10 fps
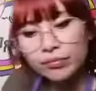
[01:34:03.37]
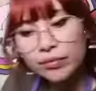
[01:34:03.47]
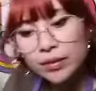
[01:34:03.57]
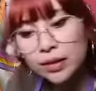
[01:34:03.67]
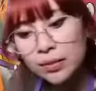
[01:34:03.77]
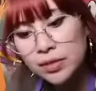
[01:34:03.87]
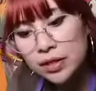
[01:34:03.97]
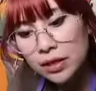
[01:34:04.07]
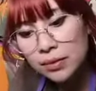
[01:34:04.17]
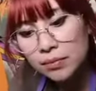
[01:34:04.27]
Let me
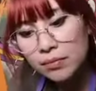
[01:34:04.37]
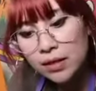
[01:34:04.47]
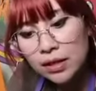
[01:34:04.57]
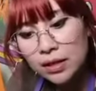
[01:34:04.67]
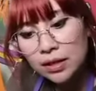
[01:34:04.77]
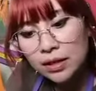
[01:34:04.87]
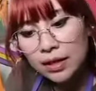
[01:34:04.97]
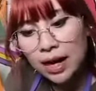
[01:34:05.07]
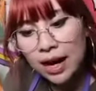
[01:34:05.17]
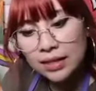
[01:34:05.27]
see.
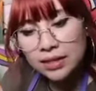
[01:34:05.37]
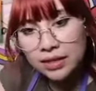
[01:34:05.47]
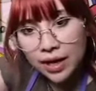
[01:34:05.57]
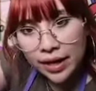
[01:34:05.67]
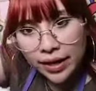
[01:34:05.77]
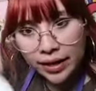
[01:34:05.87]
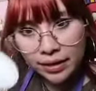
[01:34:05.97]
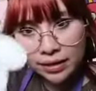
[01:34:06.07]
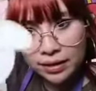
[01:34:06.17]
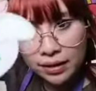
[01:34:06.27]
I'd say